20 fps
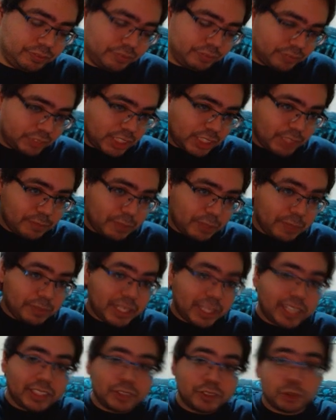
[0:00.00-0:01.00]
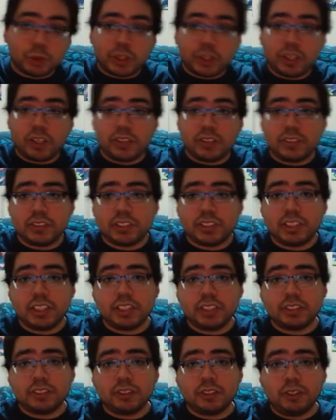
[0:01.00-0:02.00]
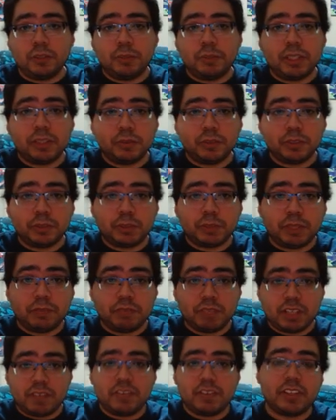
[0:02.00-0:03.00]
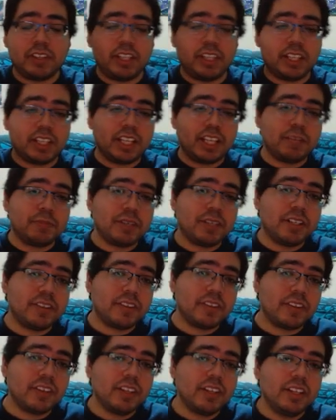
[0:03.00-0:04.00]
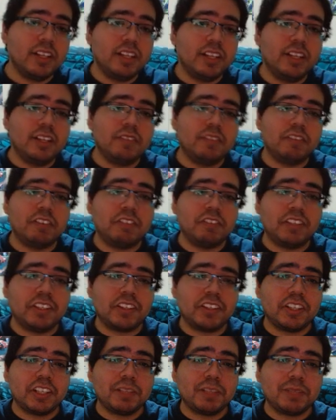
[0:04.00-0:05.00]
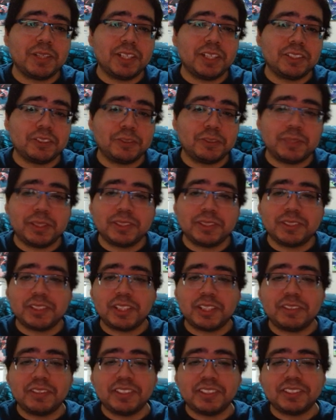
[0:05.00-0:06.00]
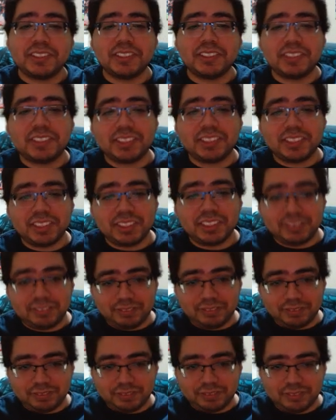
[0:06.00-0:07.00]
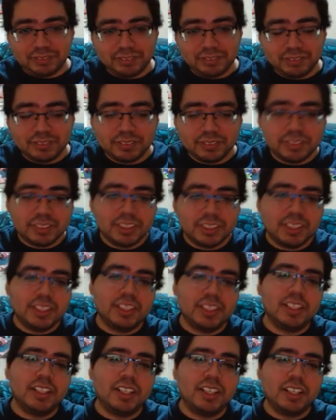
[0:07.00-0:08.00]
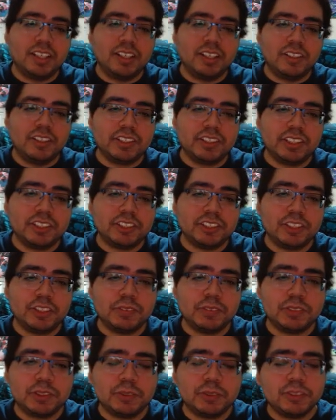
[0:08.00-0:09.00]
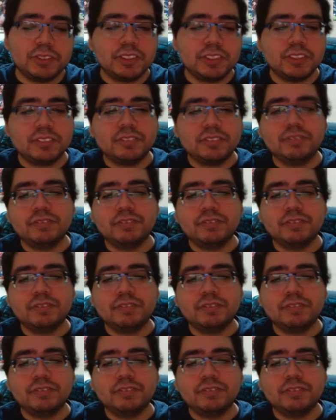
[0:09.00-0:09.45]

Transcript: Yeah, but I mean, I enjoyed all those things. Oban was my favorite thing that month. My favorite thing in March, Oban Star Racers, and then all the other stuff was cool too.